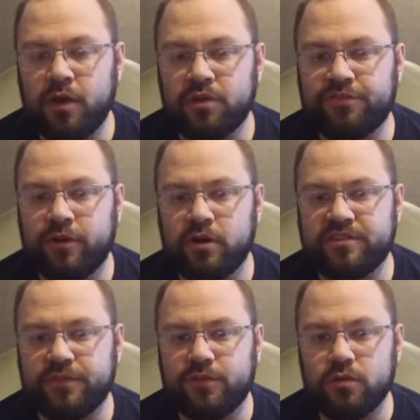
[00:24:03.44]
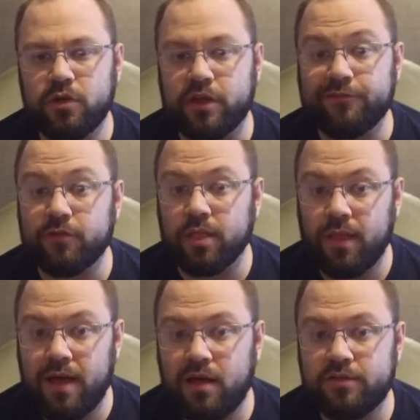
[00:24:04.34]
As far as if you're looking for
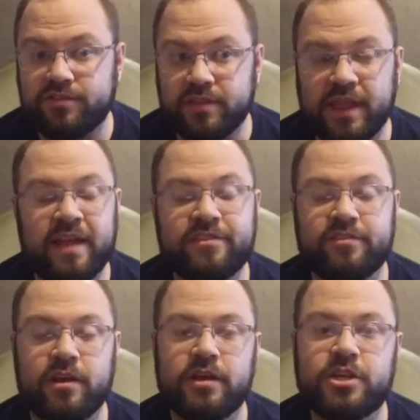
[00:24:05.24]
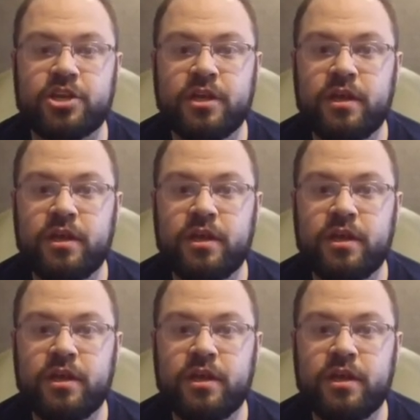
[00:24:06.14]
laws and that such,